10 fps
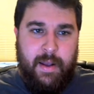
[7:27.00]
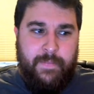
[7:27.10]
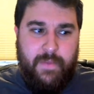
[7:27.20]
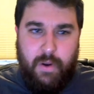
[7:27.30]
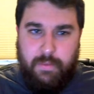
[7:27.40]

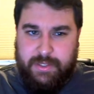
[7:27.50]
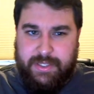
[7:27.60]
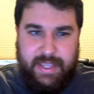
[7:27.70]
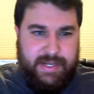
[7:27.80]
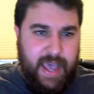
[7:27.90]
almost
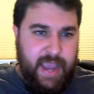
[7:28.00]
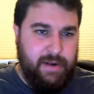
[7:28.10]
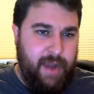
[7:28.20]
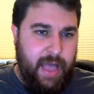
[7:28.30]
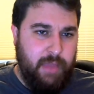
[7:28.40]
the
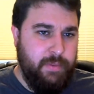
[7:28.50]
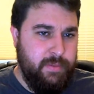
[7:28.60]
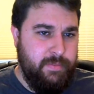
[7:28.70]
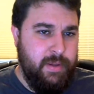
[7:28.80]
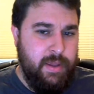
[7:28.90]
entire
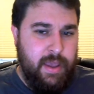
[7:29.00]
album.